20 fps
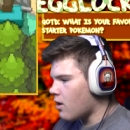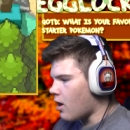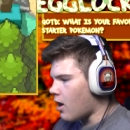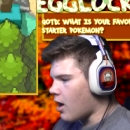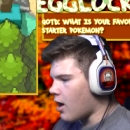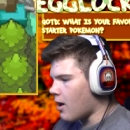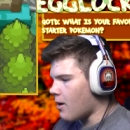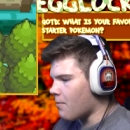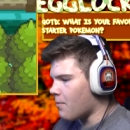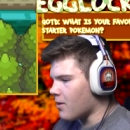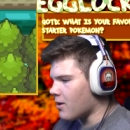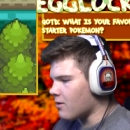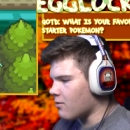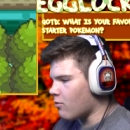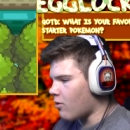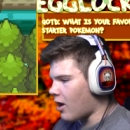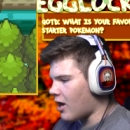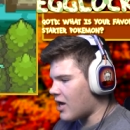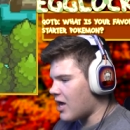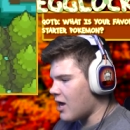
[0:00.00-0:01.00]
Uh, but
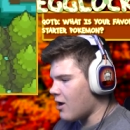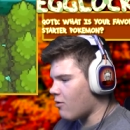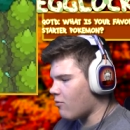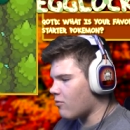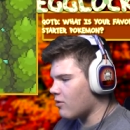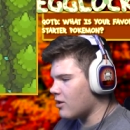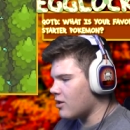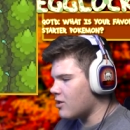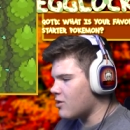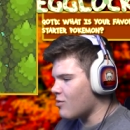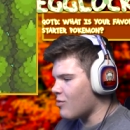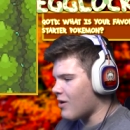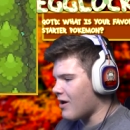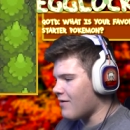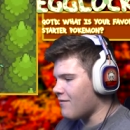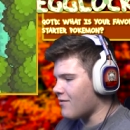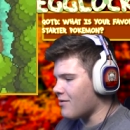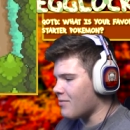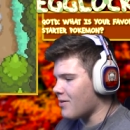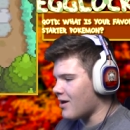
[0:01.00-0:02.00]
I can't really do
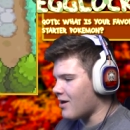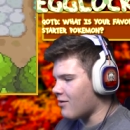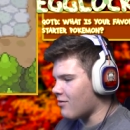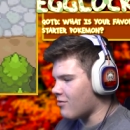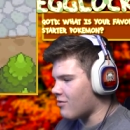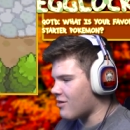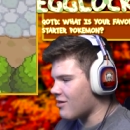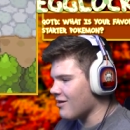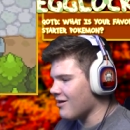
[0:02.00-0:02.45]
Wi-Fi battles